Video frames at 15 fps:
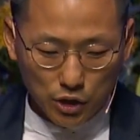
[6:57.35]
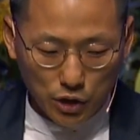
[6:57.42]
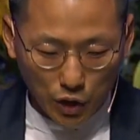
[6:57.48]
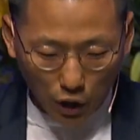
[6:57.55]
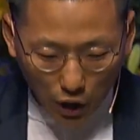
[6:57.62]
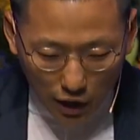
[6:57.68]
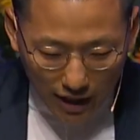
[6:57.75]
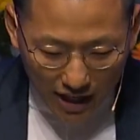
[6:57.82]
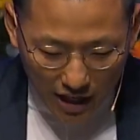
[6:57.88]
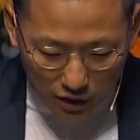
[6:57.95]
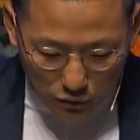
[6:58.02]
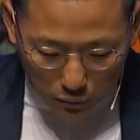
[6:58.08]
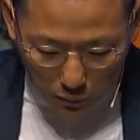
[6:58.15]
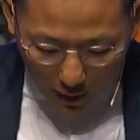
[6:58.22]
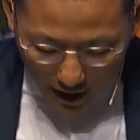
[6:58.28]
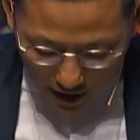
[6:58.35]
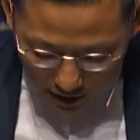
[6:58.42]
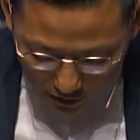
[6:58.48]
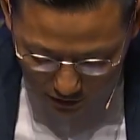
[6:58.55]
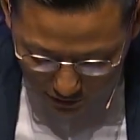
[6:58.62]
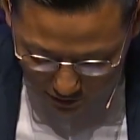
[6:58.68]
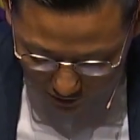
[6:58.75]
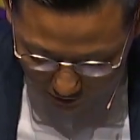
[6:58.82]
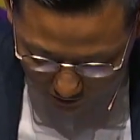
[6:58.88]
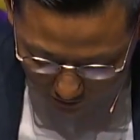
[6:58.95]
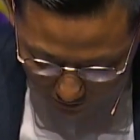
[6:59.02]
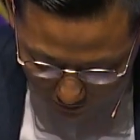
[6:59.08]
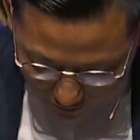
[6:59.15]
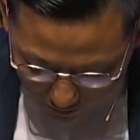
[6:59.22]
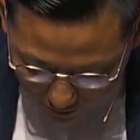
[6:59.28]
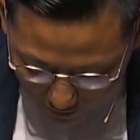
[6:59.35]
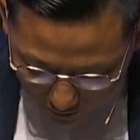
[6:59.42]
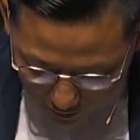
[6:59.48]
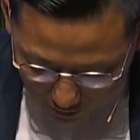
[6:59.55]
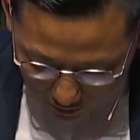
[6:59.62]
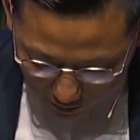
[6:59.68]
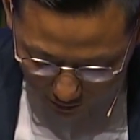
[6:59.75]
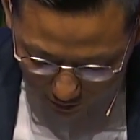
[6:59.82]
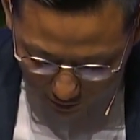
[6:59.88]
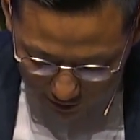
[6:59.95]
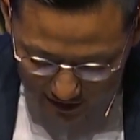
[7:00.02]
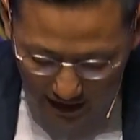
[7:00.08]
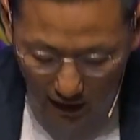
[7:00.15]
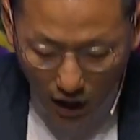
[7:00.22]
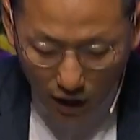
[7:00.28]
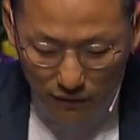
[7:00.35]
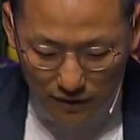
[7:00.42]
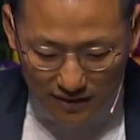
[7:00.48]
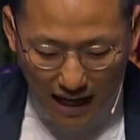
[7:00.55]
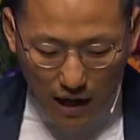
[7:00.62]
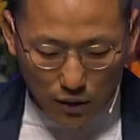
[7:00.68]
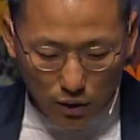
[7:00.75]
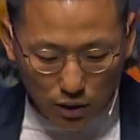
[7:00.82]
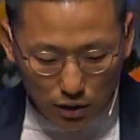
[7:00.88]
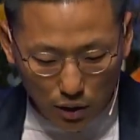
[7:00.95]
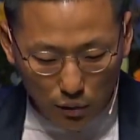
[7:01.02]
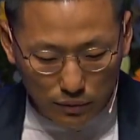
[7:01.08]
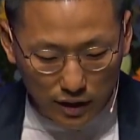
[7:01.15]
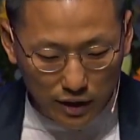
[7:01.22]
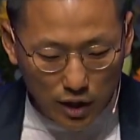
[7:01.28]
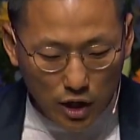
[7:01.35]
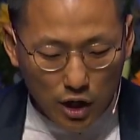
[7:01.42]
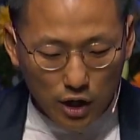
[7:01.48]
gird his waist, take off his outer clothing,